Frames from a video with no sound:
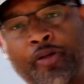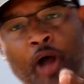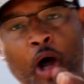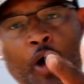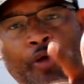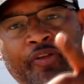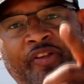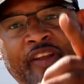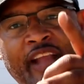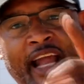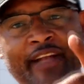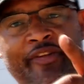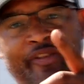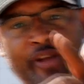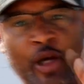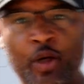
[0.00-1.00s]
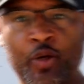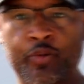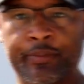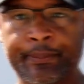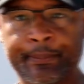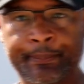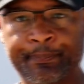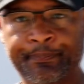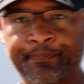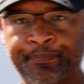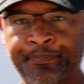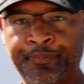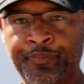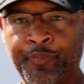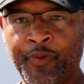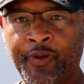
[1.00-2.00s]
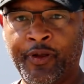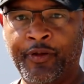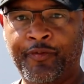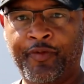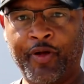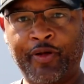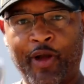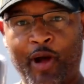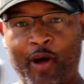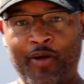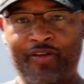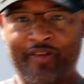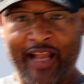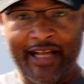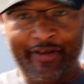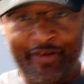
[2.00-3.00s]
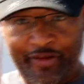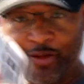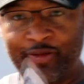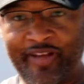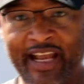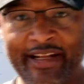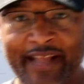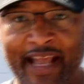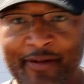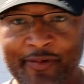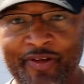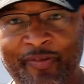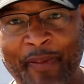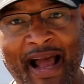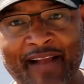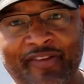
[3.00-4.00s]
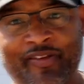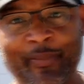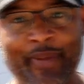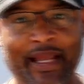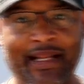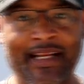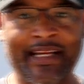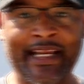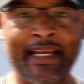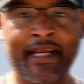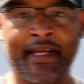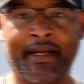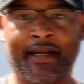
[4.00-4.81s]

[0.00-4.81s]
those that do, for those that do take that responsibility,